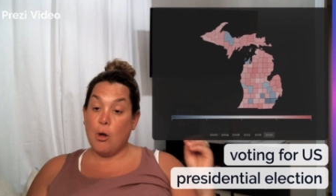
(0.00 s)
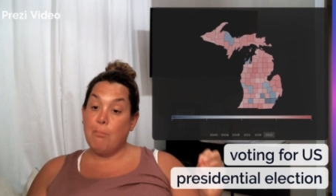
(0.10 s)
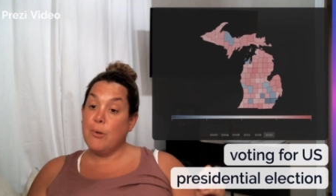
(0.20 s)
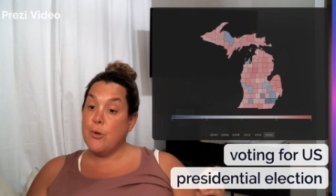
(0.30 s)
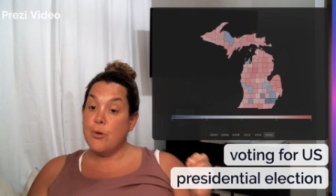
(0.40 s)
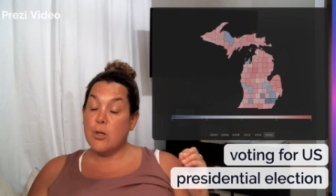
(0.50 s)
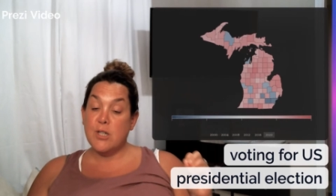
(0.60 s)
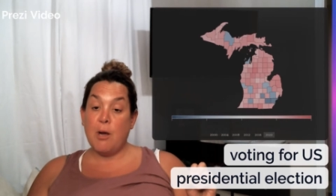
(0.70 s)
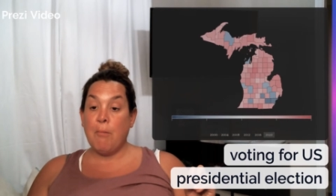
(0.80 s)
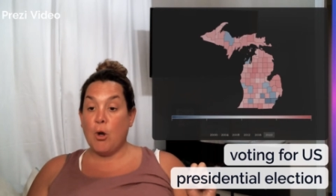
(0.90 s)
blue
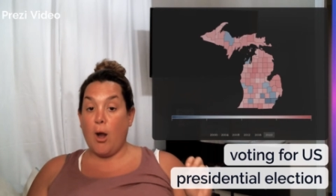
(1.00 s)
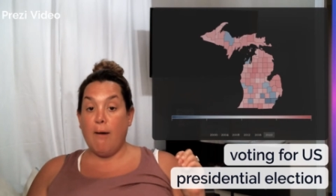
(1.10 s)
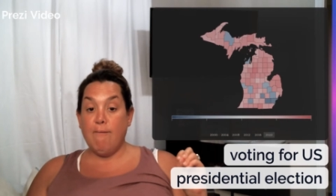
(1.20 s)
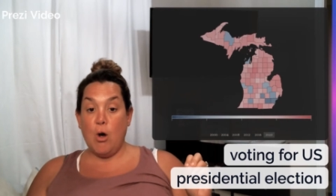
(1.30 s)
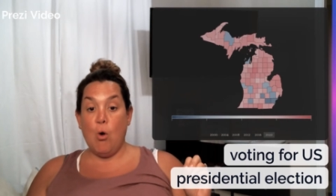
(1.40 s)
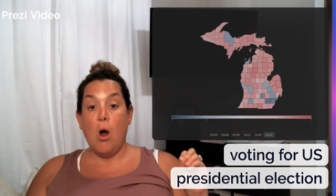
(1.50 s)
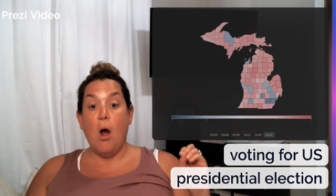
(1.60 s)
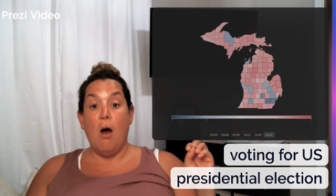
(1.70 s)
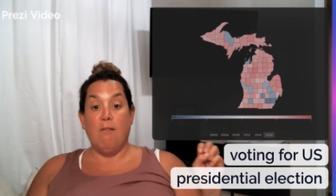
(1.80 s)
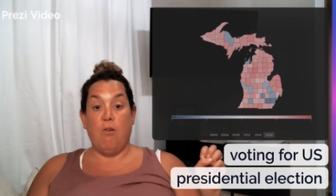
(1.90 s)
Democrat vote
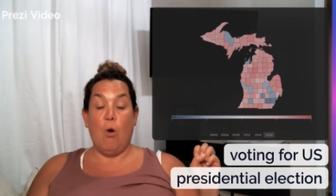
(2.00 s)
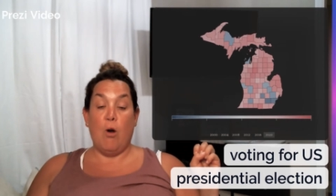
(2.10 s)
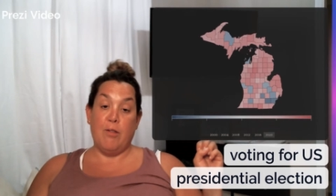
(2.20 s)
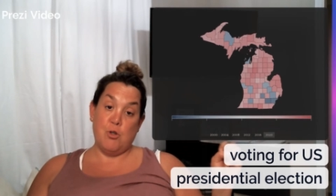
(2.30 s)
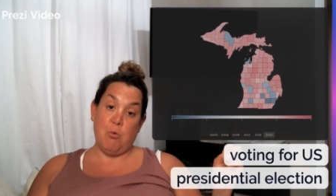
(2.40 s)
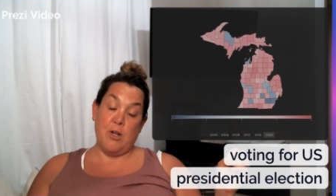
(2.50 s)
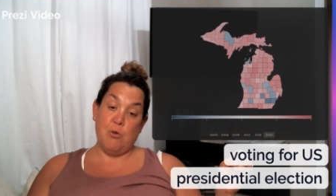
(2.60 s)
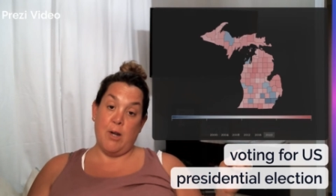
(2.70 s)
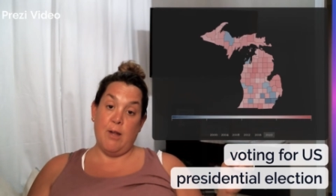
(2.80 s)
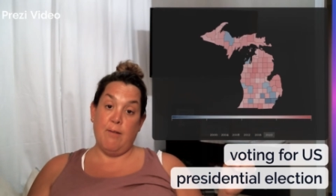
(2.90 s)
for the
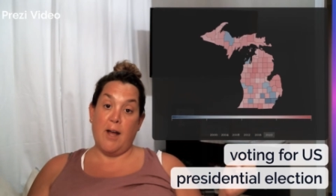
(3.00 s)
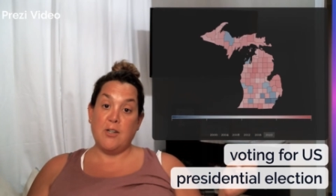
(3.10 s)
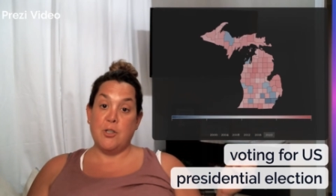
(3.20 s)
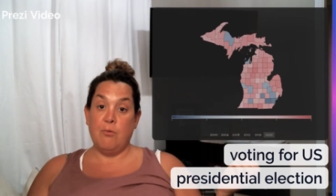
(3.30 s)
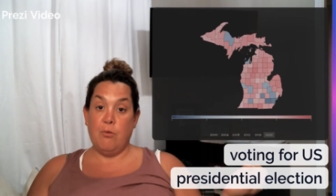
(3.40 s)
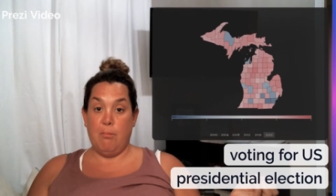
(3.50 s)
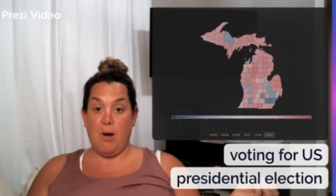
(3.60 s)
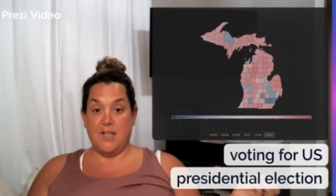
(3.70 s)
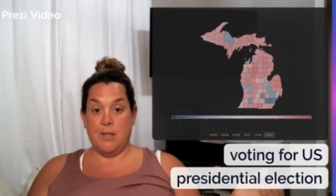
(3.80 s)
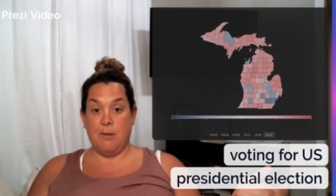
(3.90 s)
2020 election for
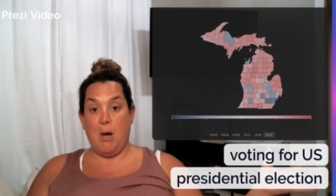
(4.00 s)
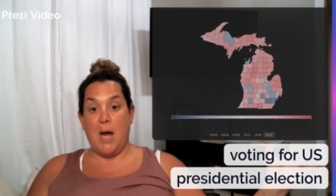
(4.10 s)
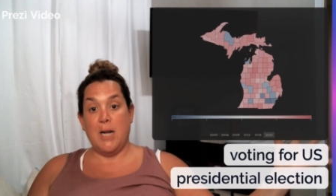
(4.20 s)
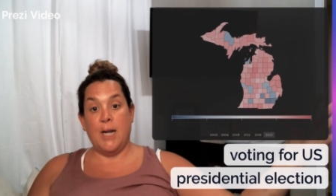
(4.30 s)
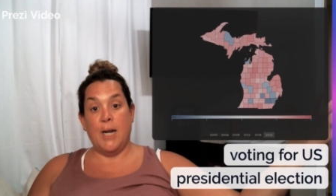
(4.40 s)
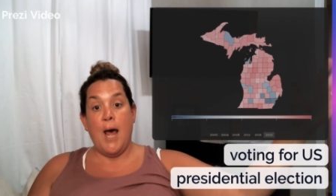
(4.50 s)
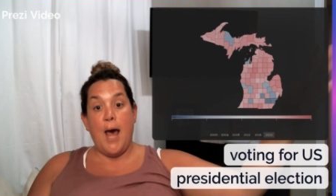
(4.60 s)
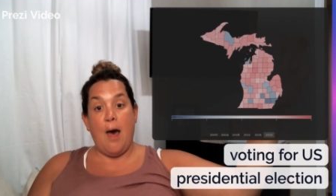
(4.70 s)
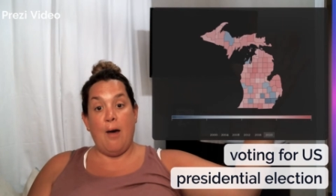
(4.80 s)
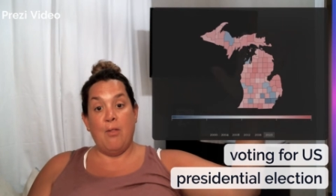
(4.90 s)
President Biden.
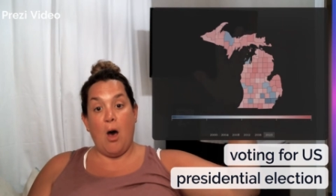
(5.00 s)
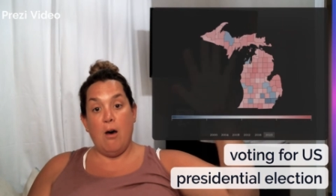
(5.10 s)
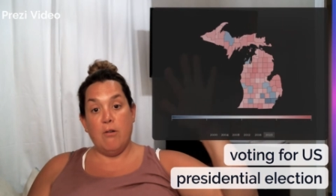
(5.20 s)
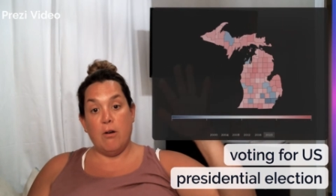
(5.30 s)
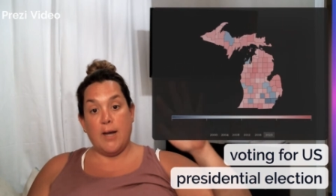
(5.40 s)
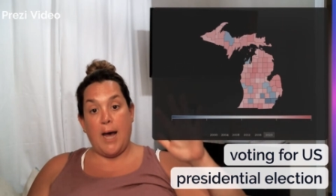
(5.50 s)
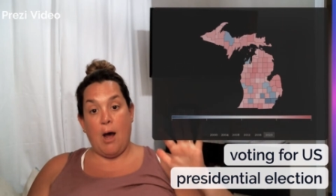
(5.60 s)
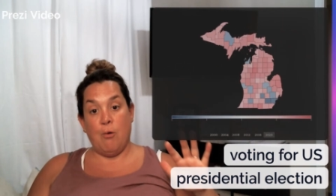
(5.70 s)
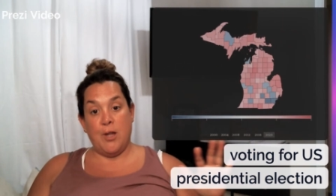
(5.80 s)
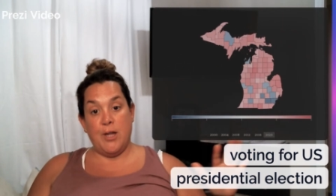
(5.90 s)
And the other
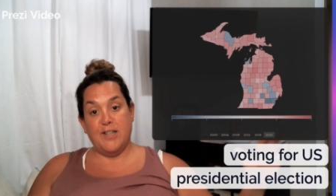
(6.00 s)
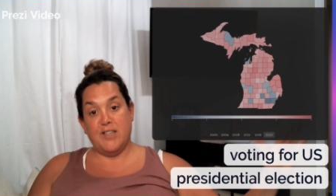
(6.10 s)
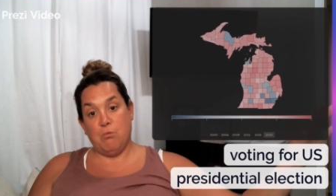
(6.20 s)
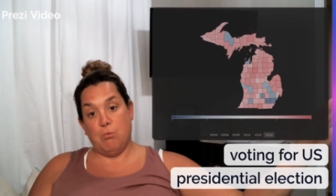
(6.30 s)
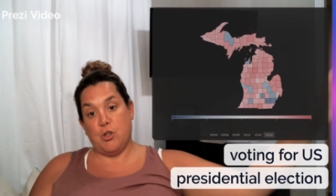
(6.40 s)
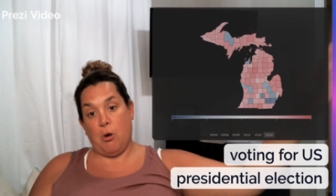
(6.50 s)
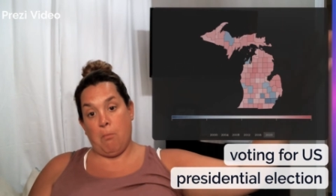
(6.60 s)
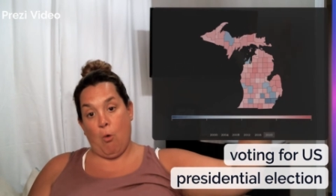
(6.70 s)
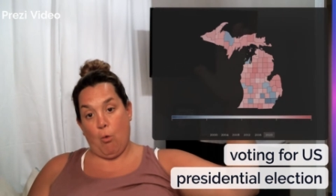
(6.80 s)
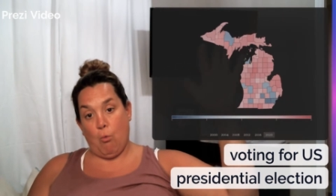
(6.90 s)
counties, which are
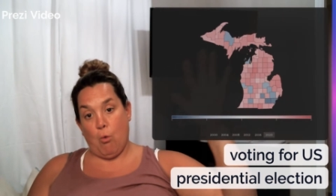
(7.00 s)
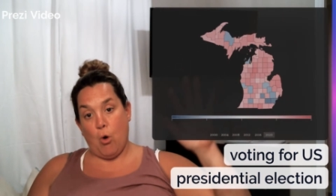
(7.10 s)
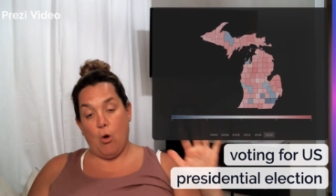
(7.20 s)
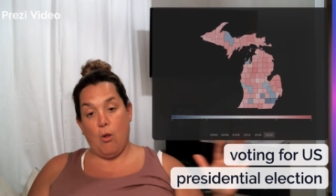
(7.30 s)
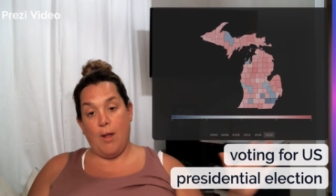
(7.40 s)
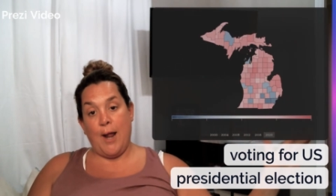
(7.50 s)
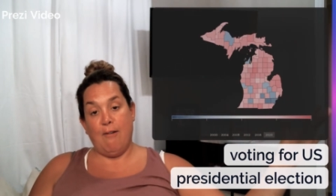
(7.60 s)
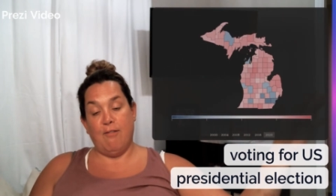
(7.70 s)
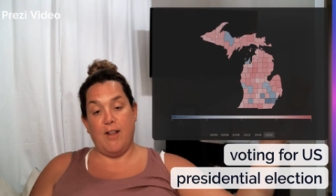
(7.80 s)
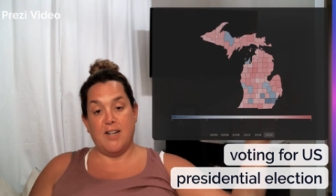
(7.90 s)
more rural and
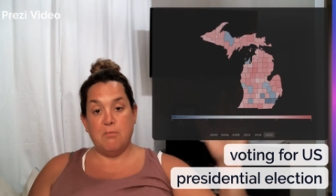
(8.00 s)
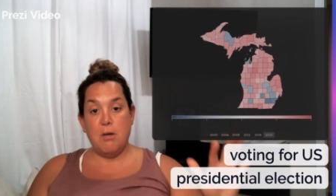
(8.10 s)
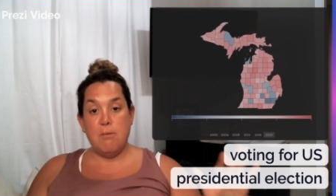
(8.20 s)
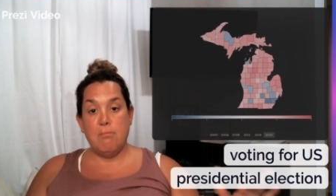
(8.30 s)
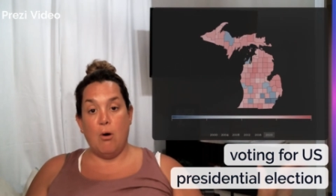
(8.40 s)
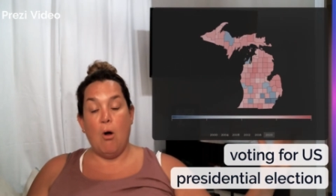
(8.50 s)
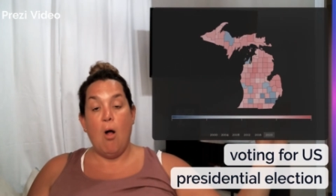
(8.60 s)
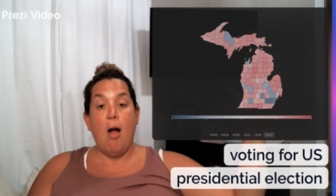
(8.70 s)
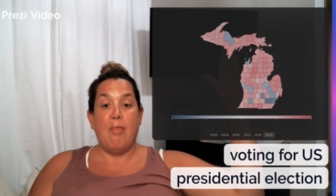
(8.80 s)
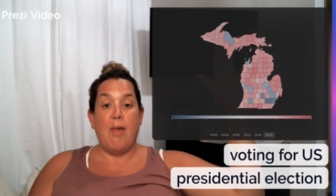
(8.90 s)
have less people,
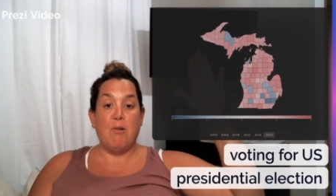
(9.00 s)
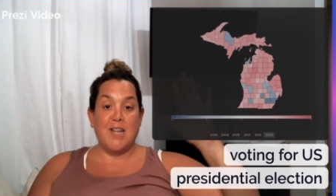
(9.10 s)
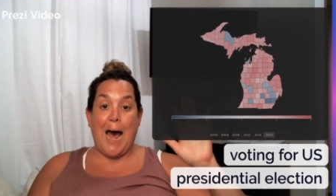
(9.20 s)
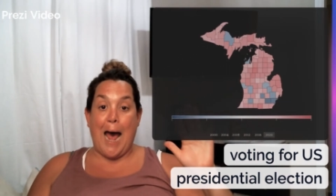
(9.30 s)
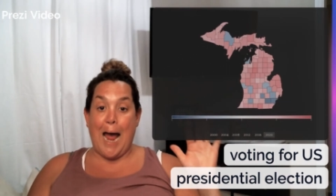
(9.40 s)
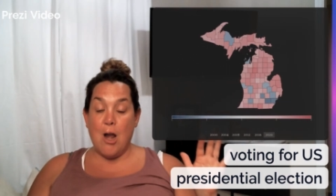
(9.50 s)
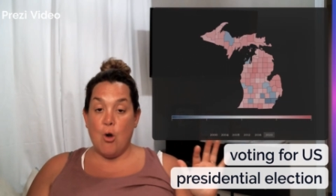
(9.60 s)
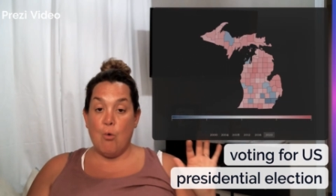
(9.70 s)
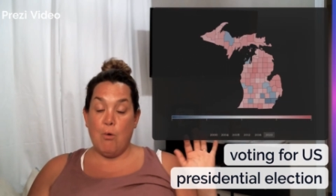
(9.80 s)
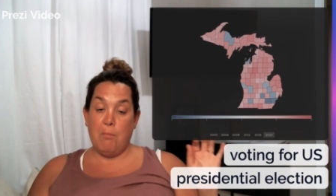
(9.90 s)
that was a higher
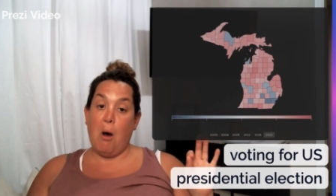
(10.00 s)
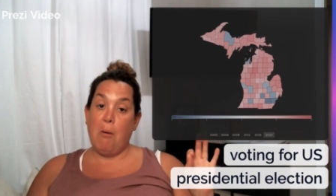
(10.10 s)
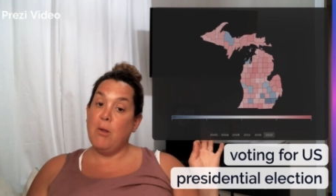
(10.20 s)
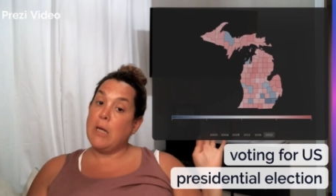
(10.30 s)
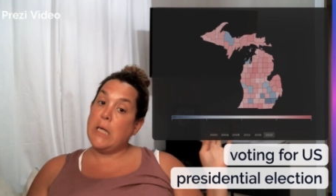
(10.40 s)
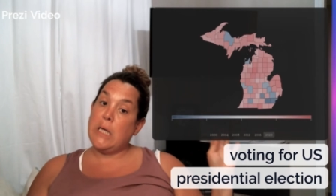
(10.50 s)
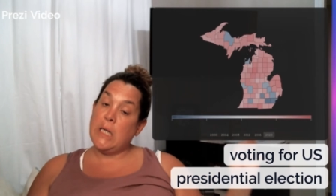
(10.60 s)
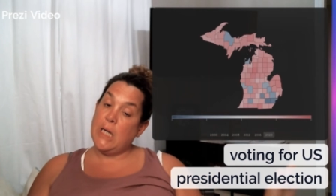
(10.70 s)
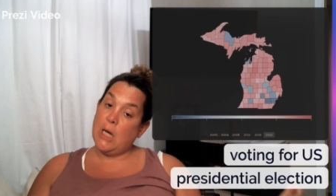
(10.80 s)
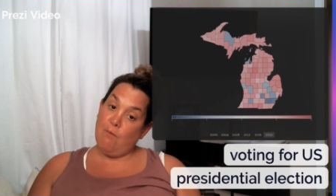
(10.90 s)

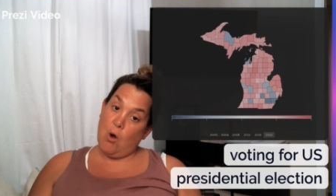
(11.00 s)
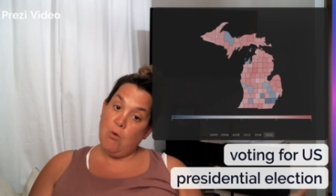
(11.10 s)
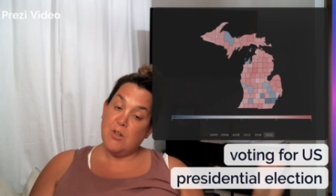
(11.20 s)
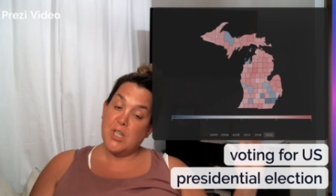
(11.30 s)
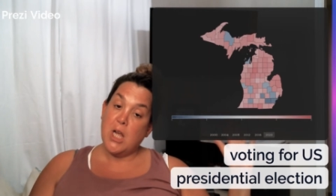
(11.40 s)
Republican vote.